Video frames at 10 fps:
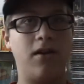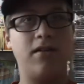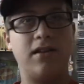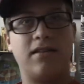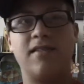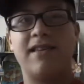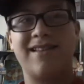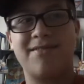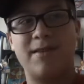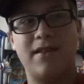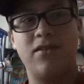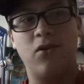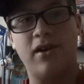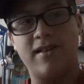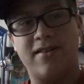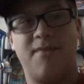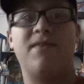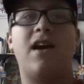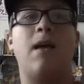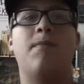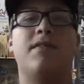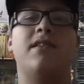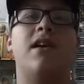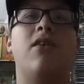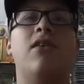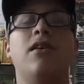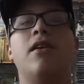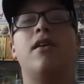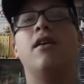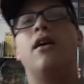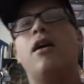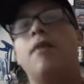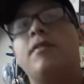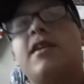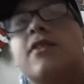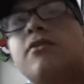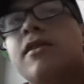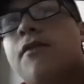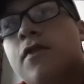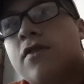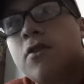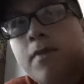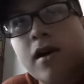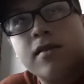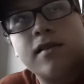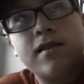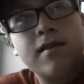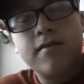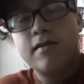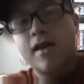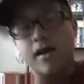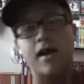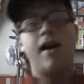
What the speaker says: It just gets me annoyed sometimes, you know. The next one I got for $2. I didn't see it yet.